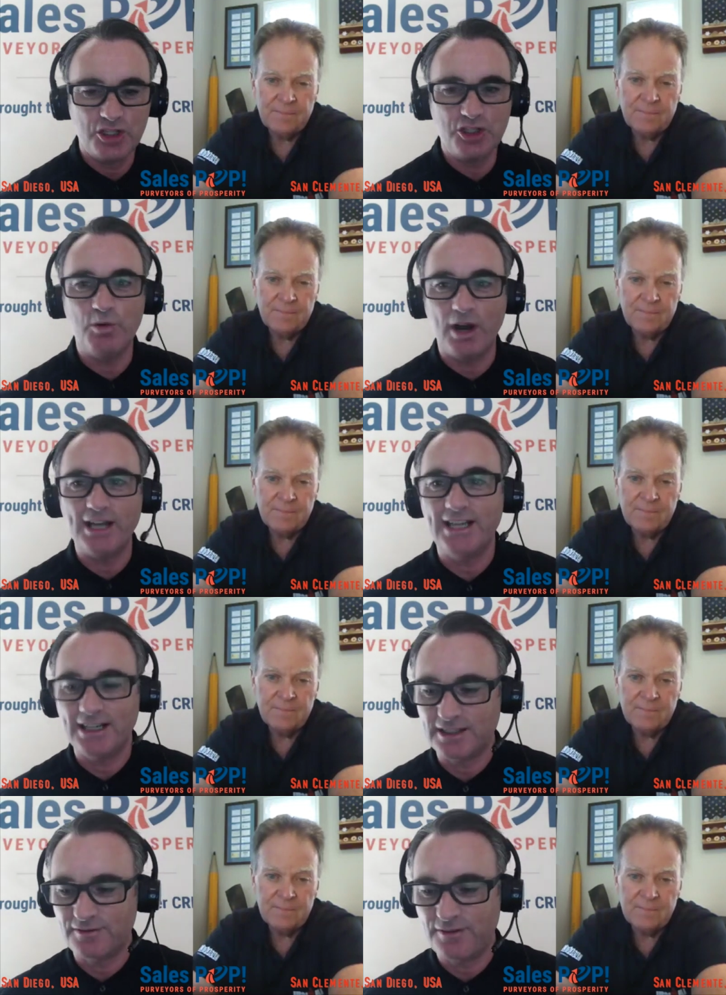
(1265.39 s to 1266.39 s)
Speaker 1: you
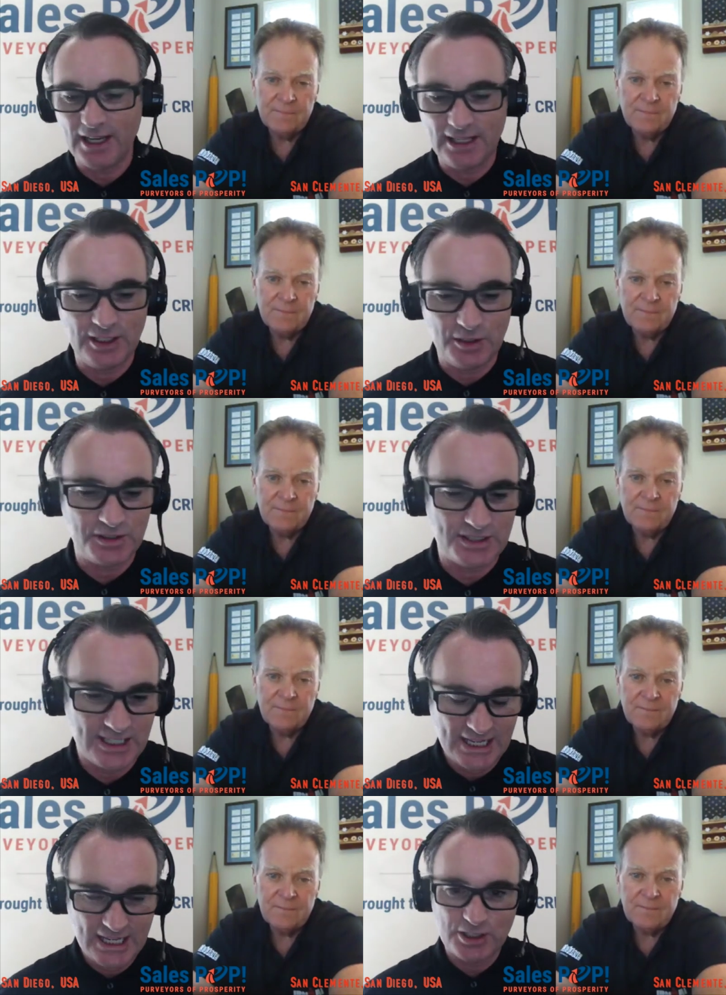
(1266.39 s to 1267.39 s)
identify those
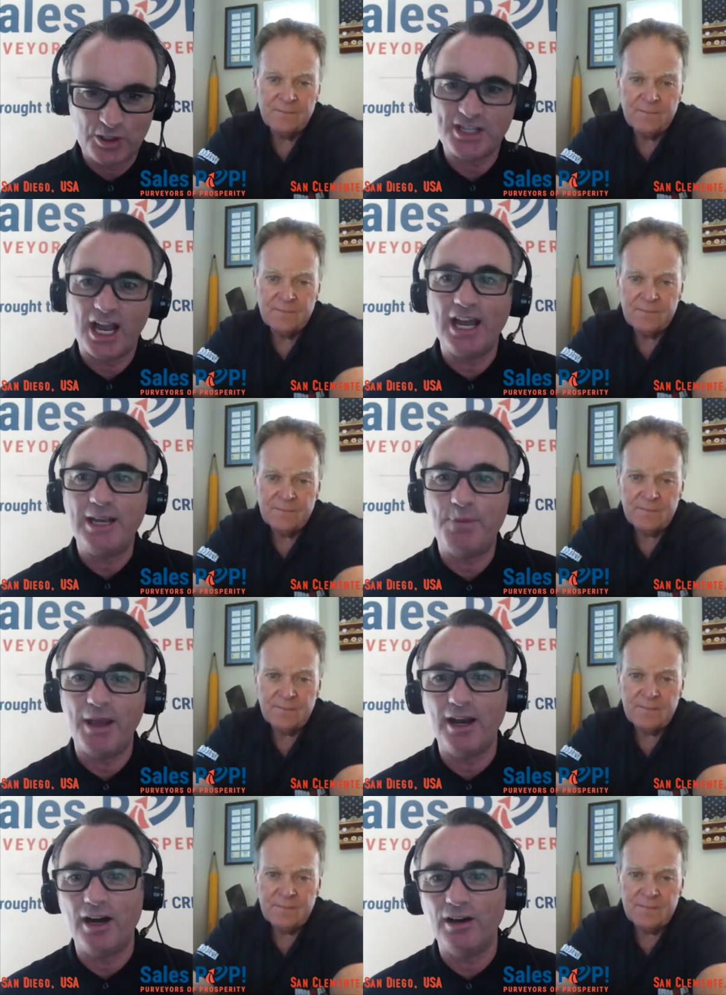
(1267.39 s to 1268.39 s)
those high
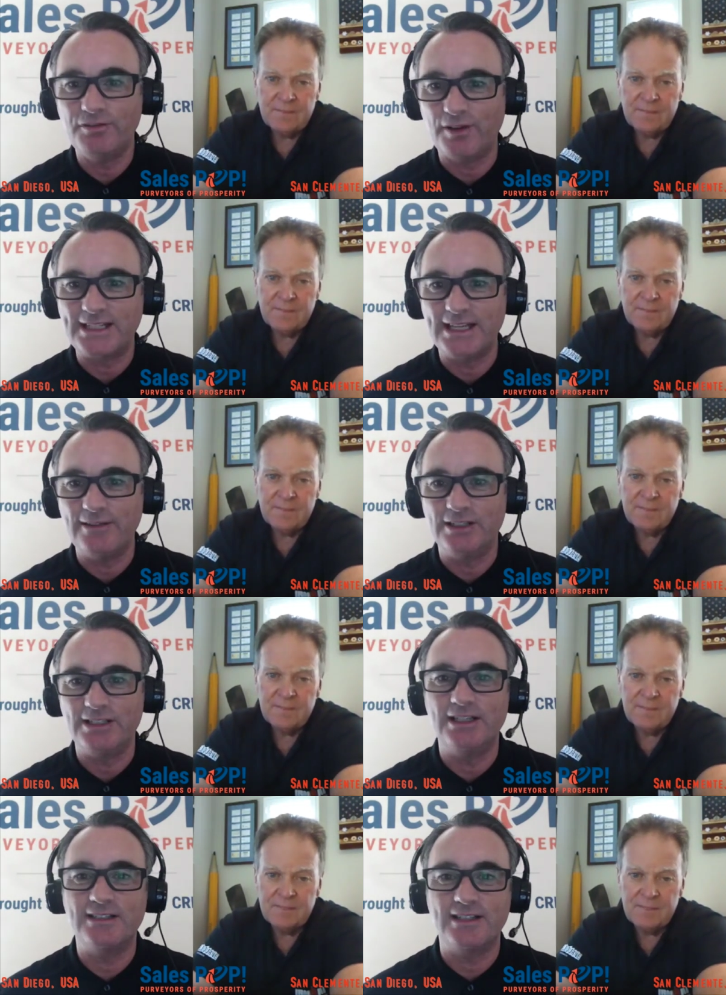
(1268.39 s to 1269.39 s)
payoff
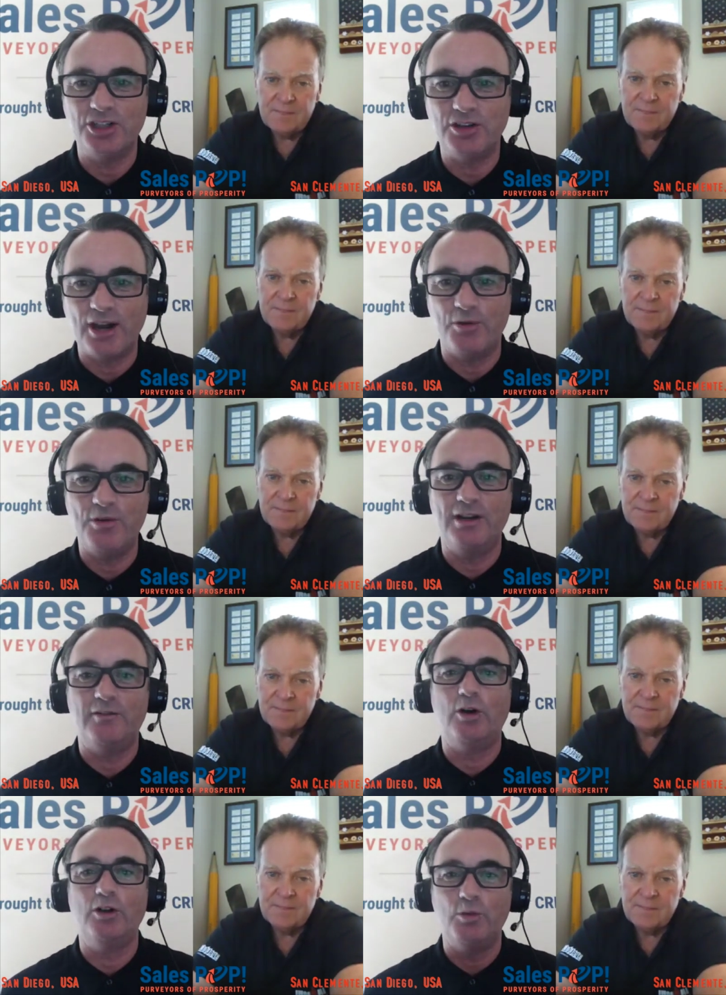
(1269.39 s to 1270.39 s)
activities and you get rid of
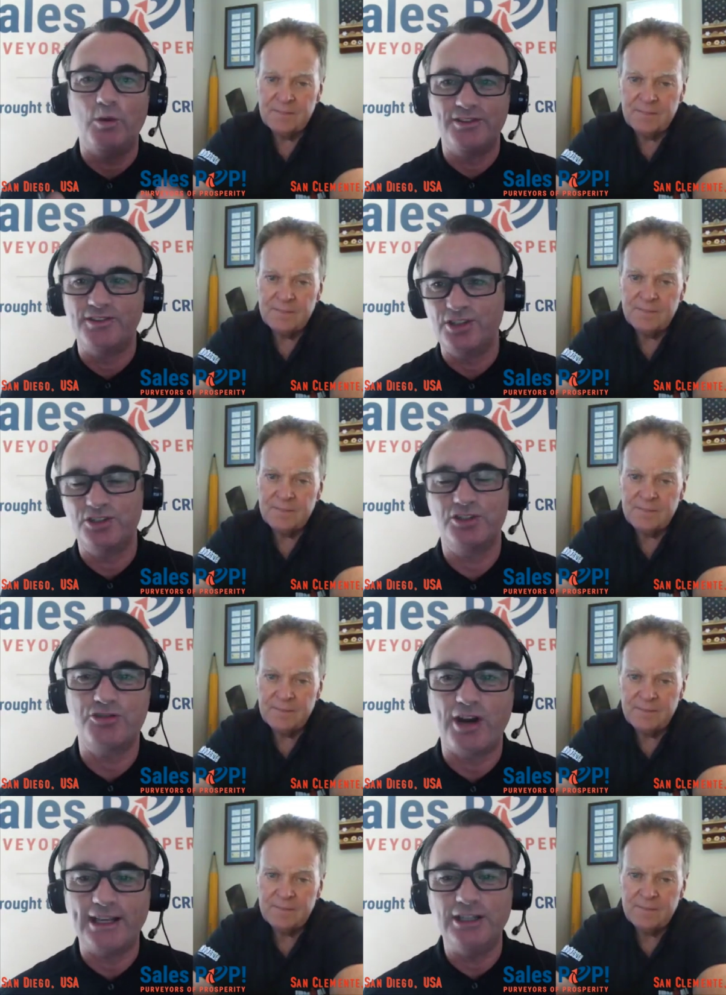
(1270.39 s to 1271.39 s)
all the ones that are just
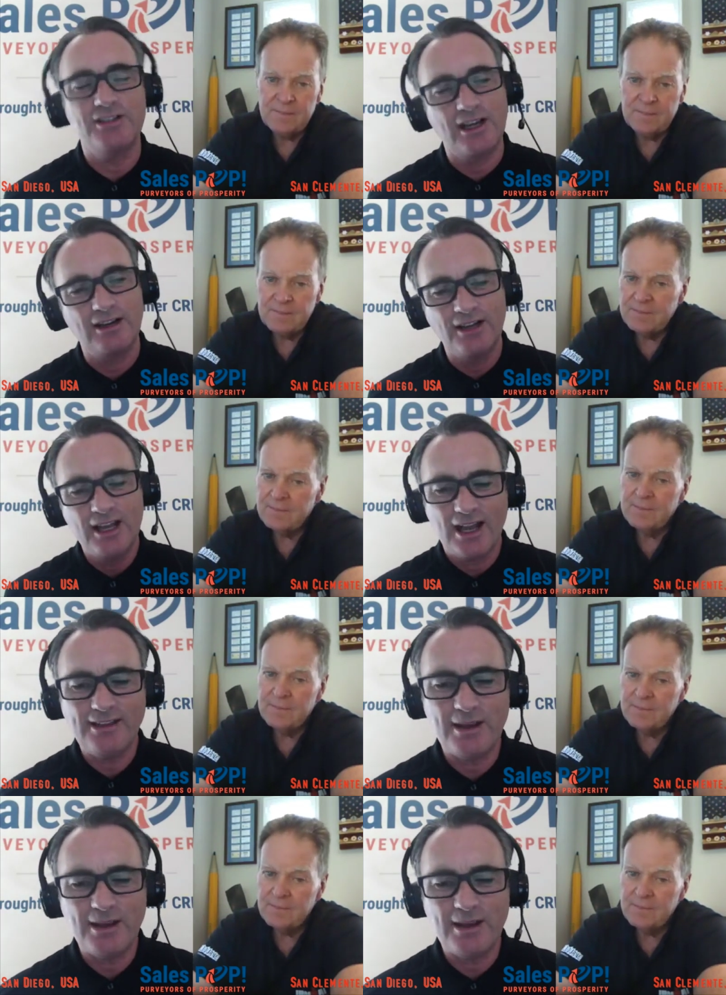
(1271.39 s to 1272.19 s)
dragging you down, and